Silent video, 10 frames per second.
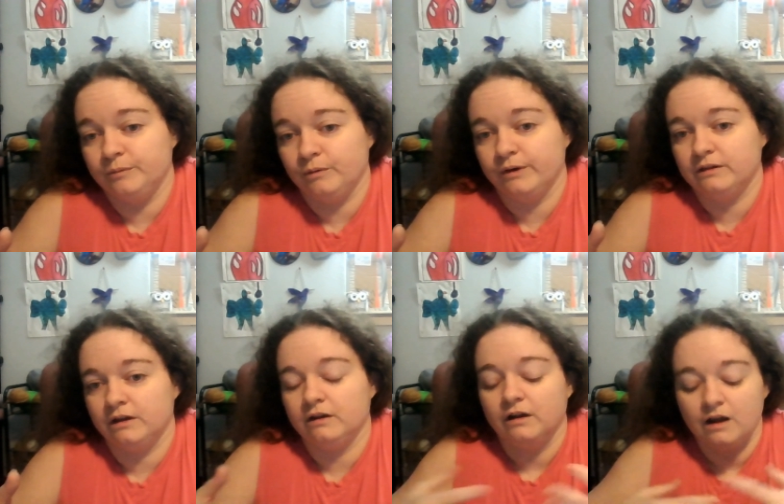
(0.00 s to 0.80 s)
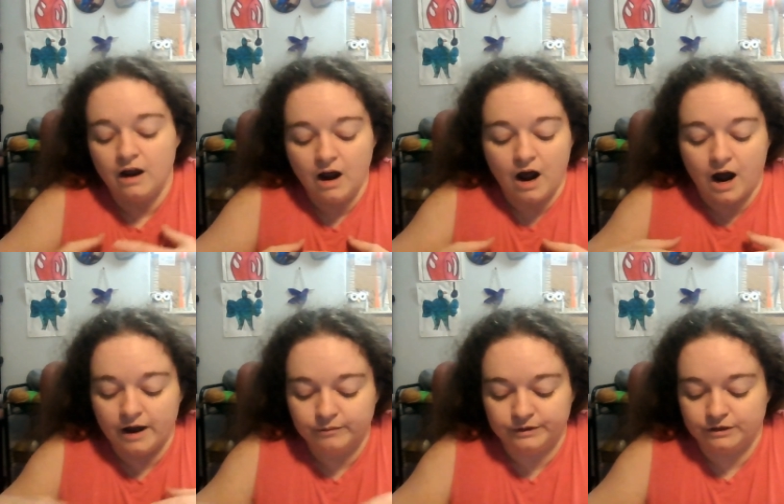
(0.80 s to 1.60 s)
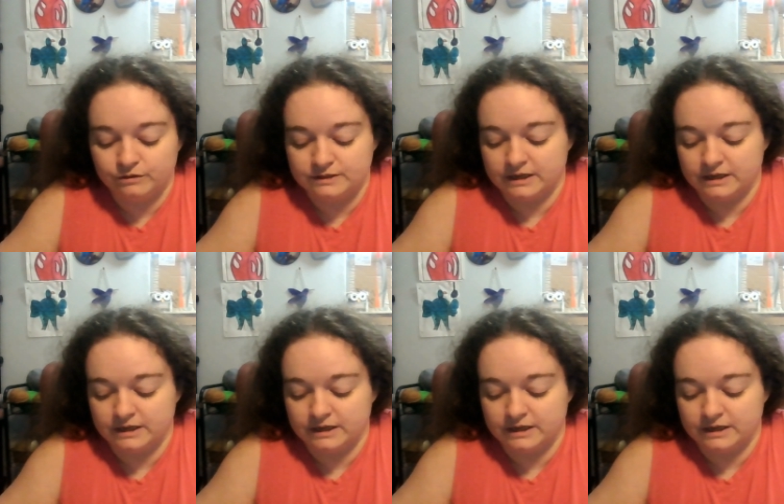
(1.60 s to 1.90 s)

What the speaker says: with it, I would use it